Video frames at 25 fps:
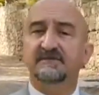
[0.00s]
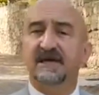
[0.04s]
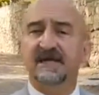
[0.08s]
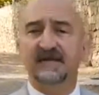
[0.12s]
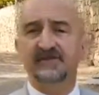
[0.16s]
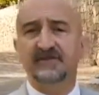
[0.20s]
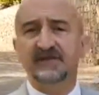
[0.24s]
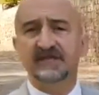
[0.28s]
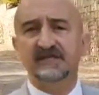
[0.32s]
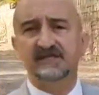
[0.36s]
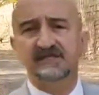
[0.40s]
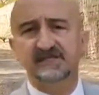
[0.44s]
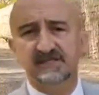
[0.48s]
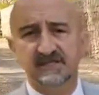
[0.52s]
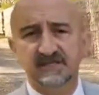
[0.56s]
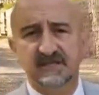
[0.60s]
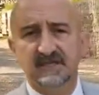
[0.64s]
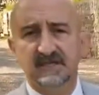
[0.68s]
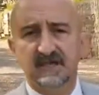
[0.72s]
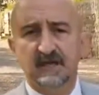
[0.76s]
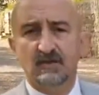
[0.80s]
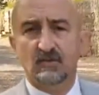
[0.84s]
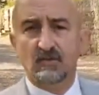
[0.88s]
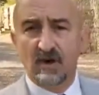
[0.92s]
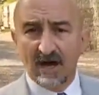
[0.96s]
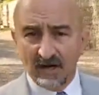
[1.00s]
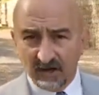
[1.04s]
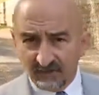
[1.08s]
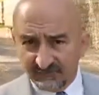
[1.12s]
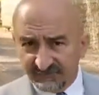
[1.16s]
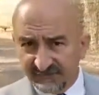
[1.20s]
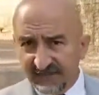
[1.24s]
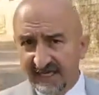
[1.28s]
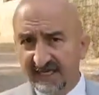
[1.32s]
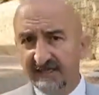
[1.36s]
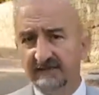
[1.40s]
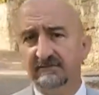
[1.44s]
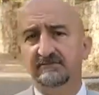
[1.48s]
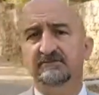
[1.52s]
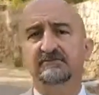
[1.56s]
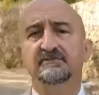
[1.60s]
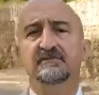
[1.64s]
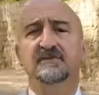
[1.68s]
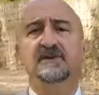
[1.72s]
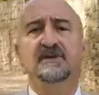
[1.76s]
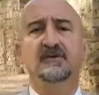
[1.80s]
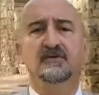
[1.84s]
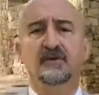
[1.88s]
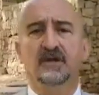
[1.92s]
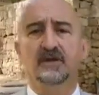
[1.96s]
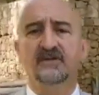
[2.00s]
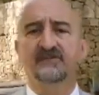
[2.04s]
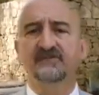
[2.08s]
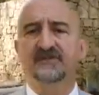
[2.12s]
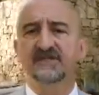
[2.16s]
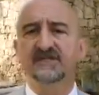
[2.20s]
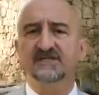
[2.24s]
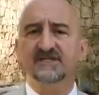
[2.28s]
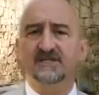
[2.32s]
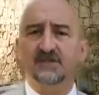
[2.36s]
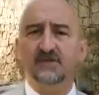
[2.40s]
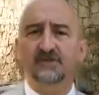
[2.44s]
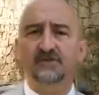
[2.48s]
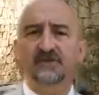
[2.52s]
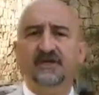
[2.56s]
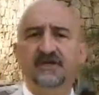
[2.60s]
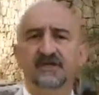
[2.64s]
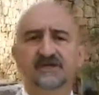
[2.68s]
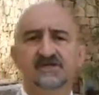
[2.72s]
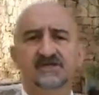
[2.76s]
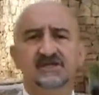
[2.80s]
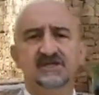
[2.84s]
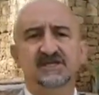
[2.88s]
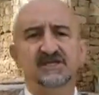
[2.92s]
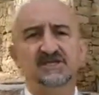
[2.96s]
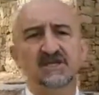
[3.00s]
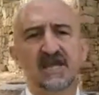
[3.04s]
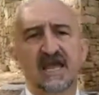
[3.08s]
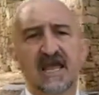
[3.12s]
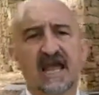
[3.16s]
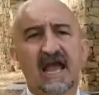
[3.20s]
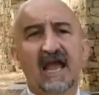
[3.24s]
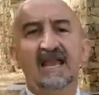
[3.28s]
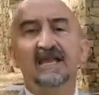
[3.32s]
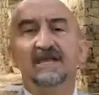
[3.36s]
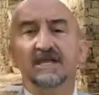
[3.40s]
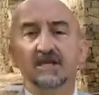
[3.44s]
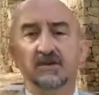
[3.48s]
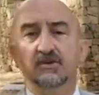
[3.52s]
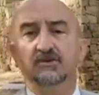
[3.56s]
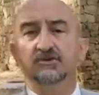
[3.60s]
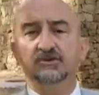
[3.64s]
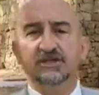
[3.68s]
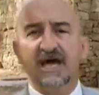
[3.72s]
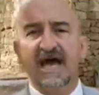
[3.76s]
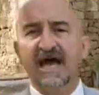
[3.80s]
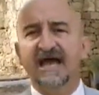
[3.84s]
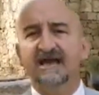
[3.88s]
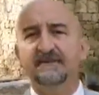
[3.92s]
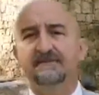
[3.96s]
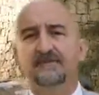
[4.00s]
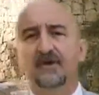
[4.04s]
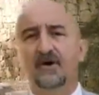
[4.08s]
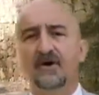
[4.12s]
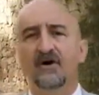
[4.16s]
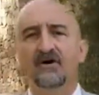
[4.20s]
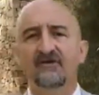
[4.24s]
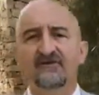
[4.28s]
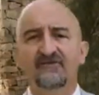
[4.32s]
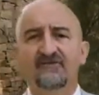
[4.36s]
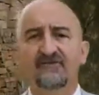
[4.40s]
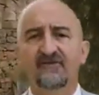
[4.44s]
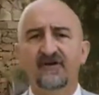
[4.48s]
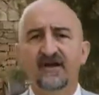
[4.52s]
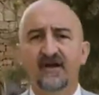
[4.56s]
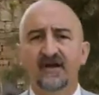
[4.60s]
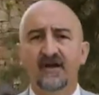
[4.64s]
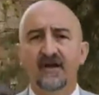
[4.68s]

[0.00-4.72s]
many things. One of these new things is a new type of